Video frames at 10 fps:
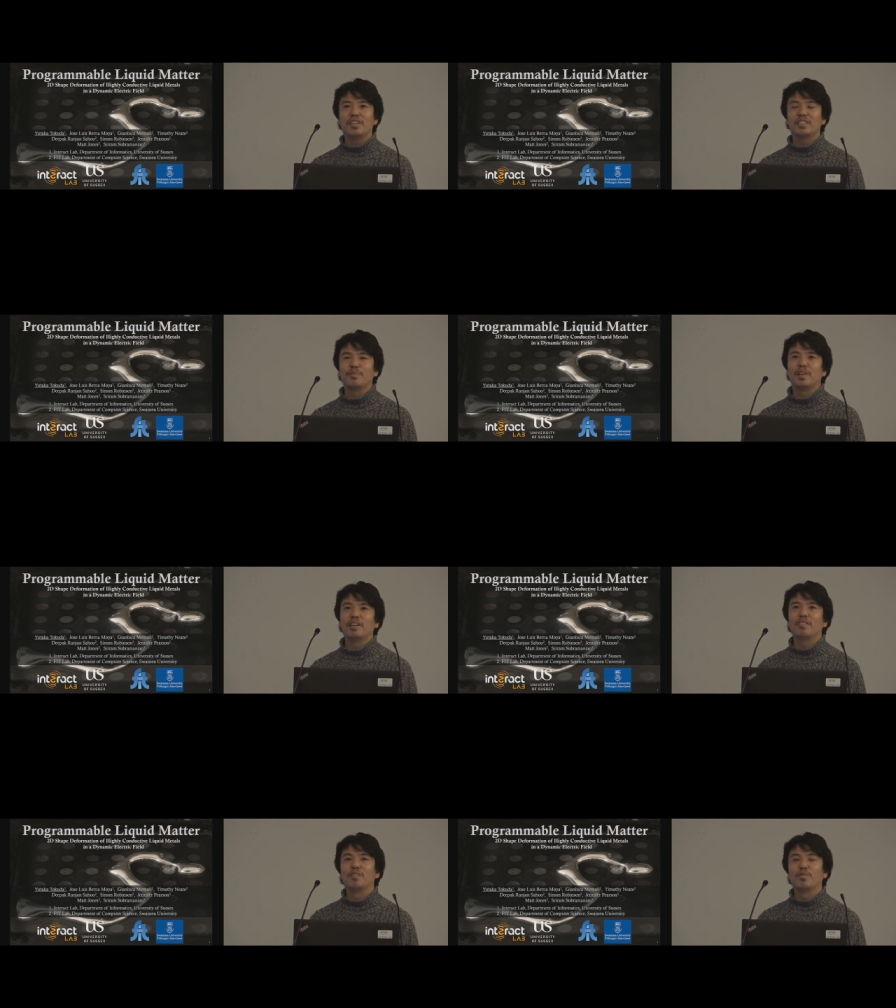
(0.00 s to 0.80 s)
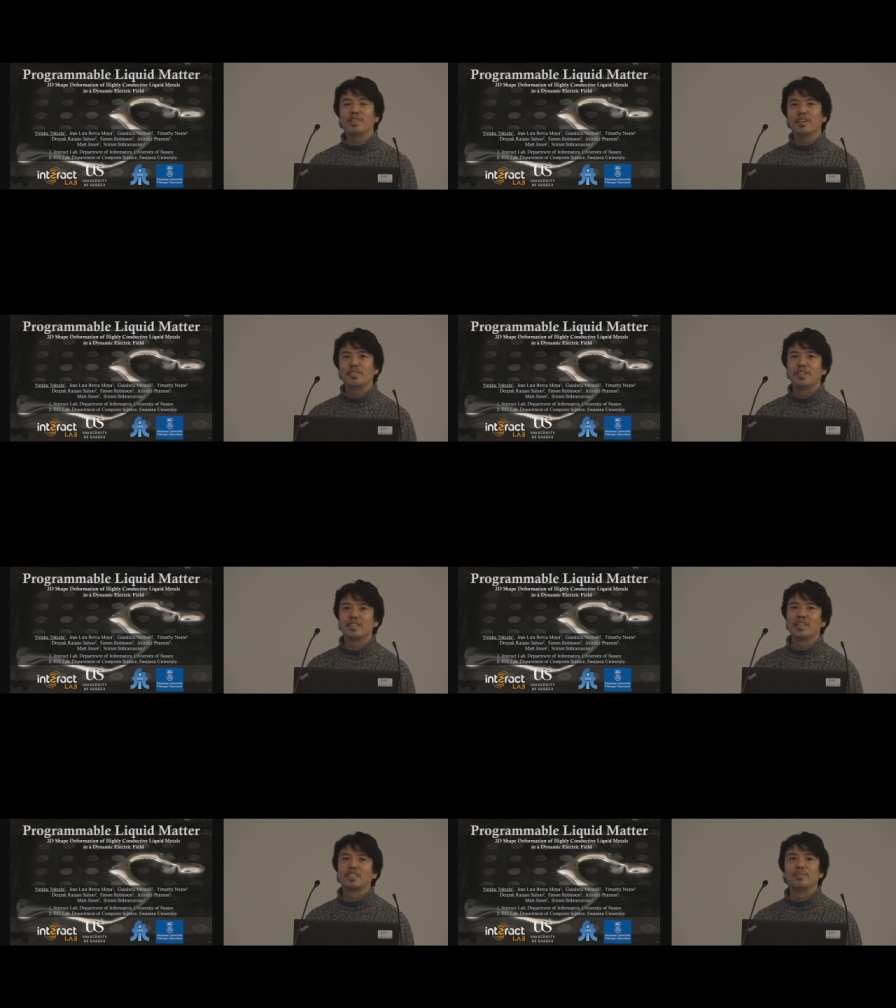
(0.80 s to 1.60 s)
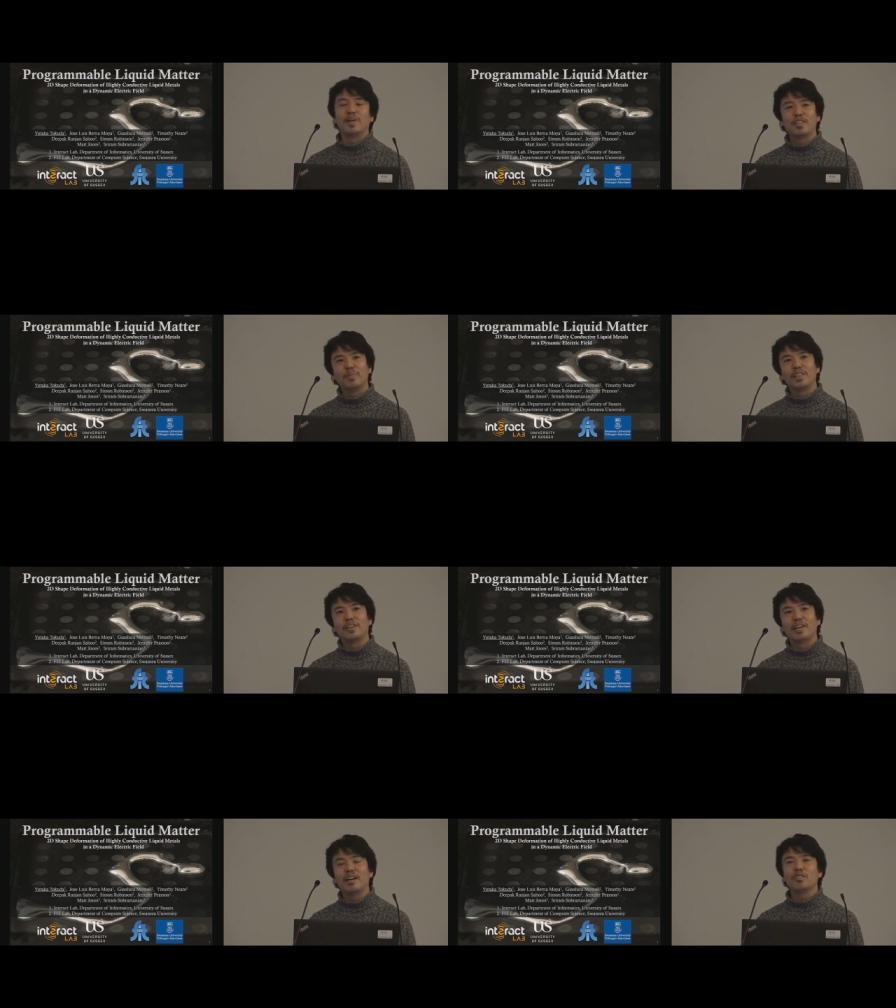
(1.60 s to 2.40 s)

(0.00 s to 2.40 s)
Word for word: display or robotics is the smart material,